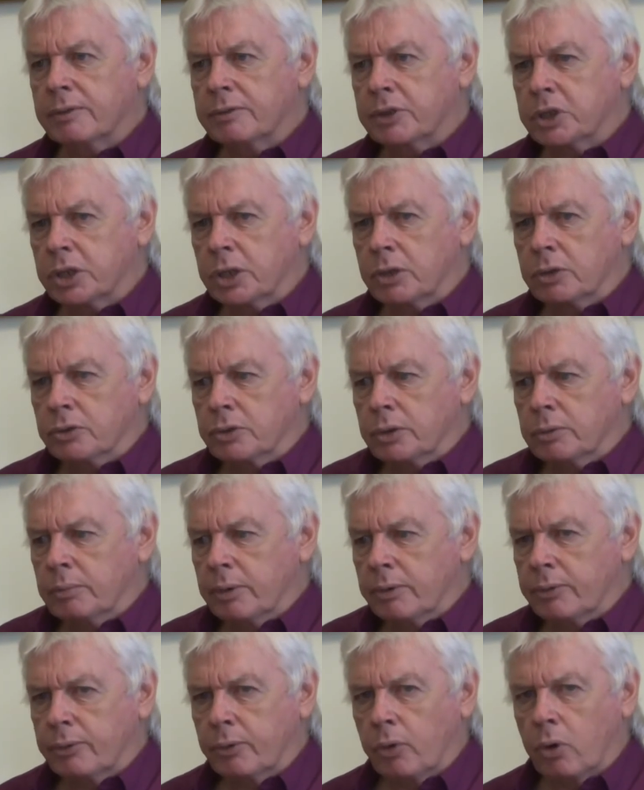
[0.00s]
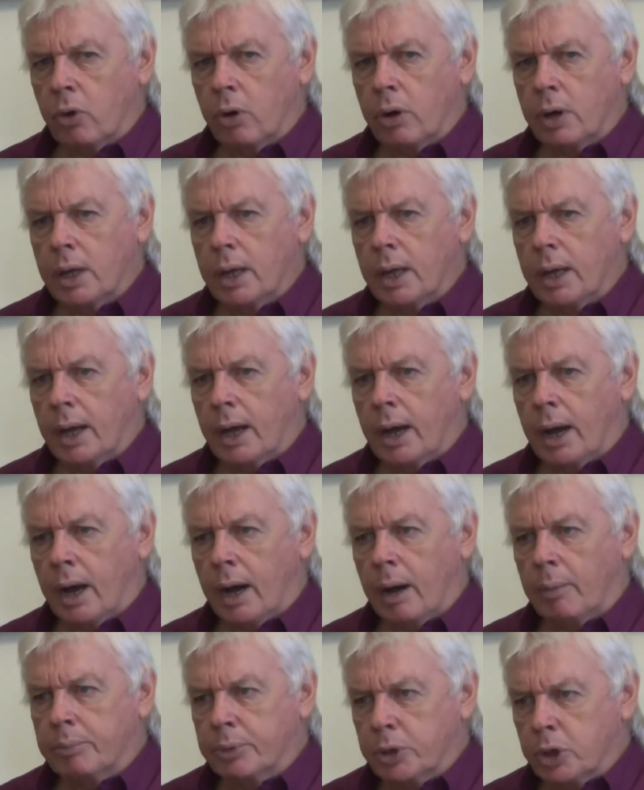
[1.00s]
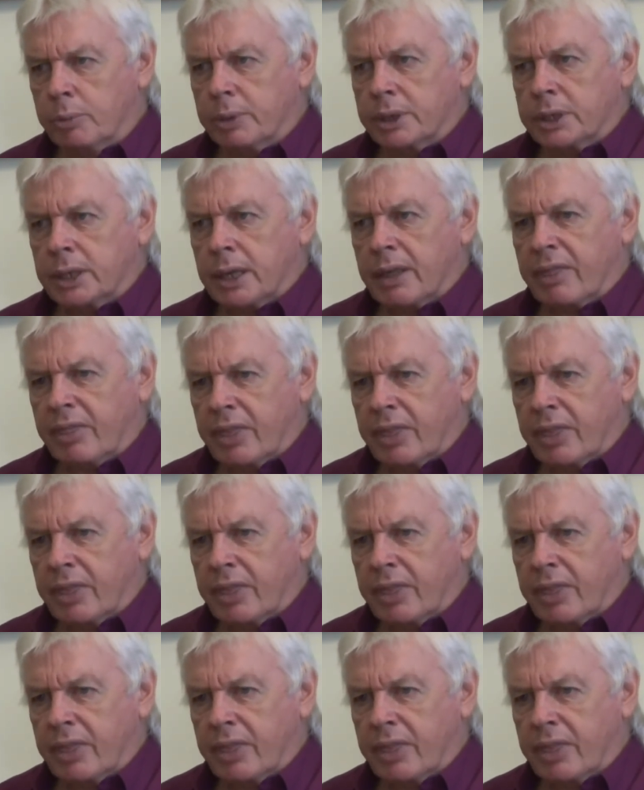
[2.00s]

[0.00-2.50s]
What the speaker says: of children before puberty.